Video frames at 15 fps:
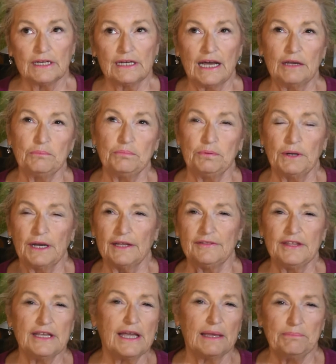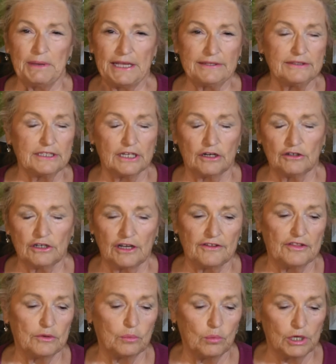I think I based it out of
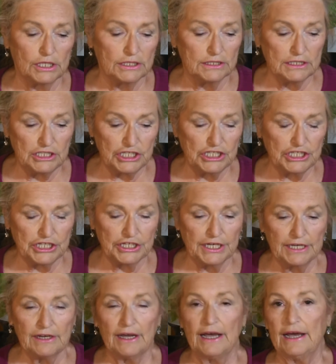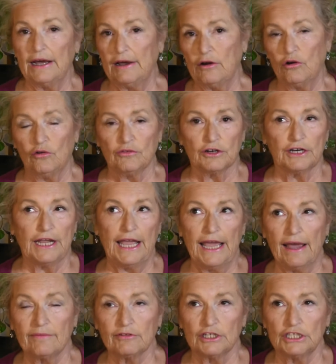the 1 year over
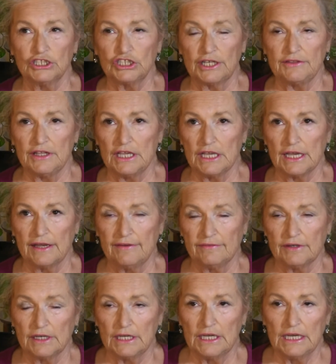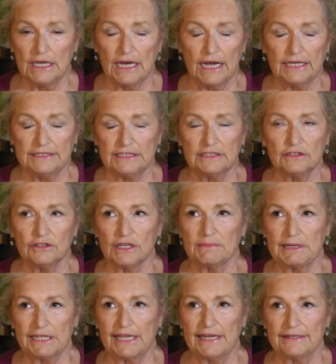average. I think I didn't look at
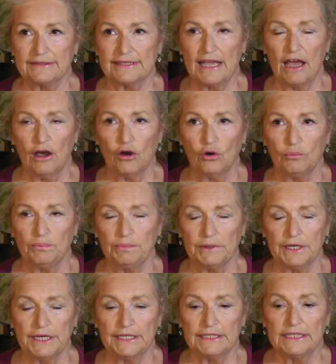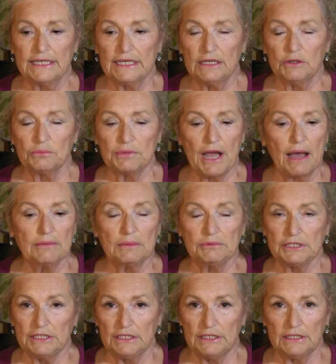my last count, but
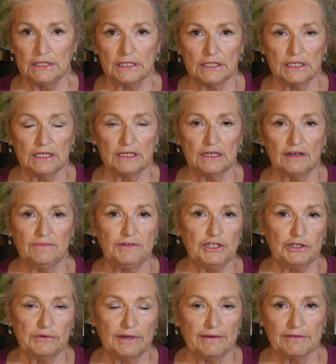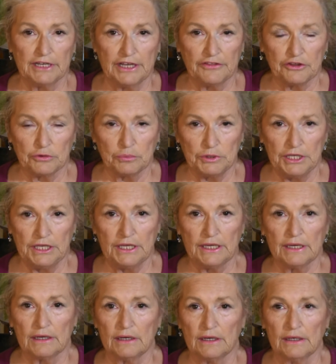probably a video every other
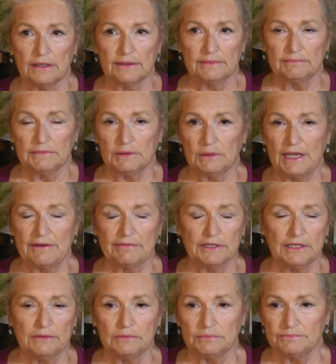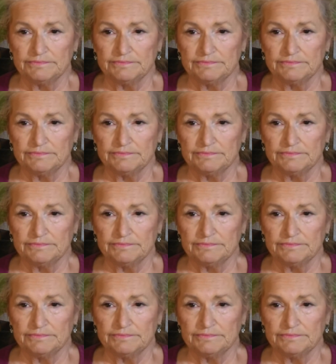week, every